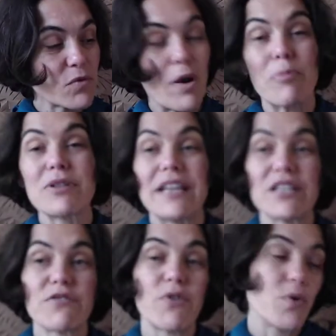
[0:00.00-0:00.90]

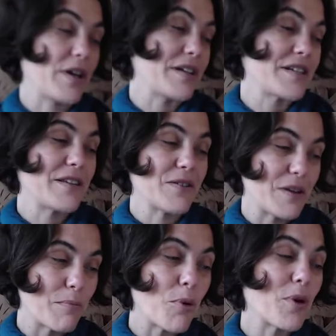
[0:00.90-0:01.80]
represents focus. There's
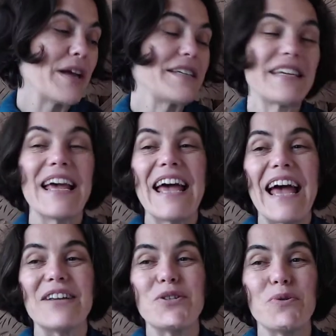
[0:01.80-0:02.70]
a point
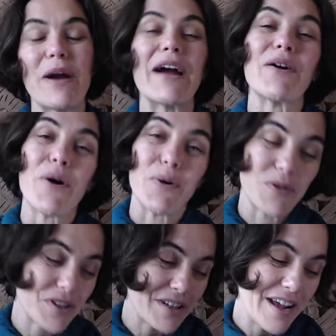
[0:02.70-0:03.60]
and two
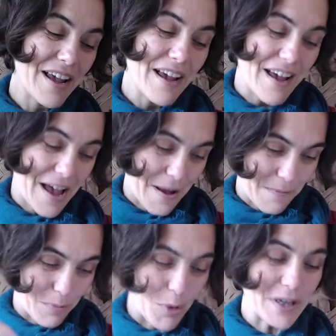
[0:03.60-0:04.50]
arrows
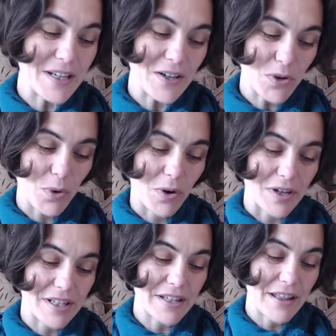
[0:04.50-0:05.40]
pointing
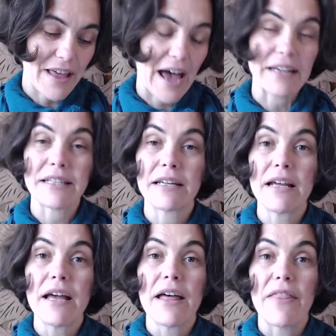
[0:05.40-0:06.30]
towards that.
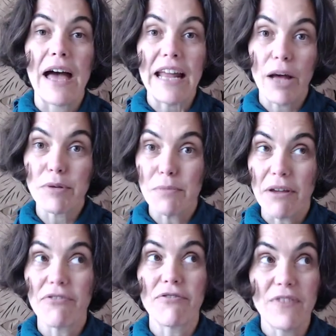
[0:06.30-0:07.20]
That helps
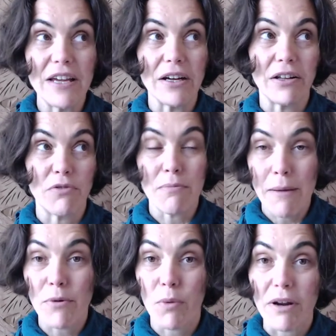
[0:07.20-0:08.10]
me feel and
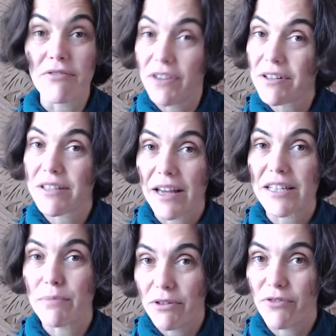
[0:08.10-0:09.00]
remember what it feels like
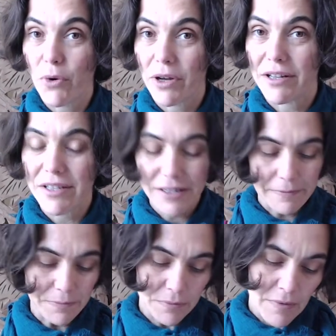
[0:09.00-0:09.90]
to be focused.
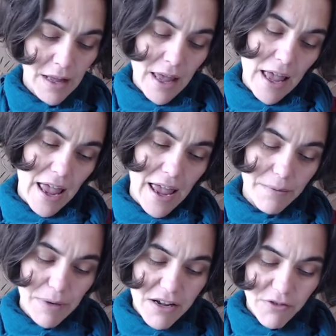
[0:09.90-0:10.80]

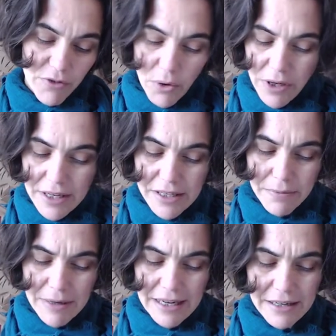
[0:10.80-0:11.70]
And being
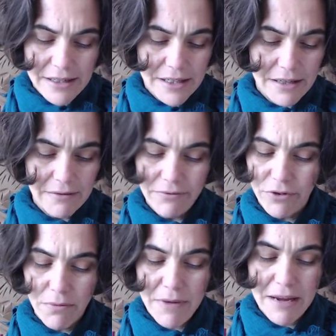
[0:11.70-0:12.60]
focused means,
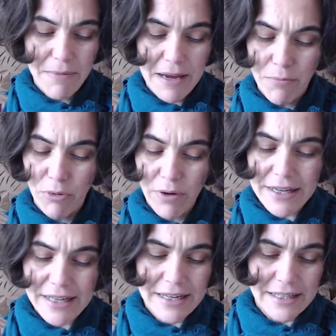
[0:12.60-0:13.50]
for me, being
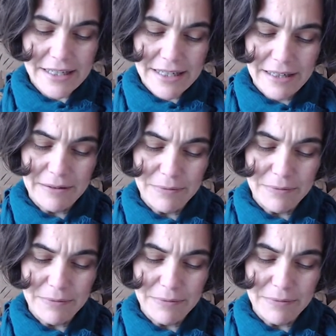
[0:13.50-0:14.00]
present,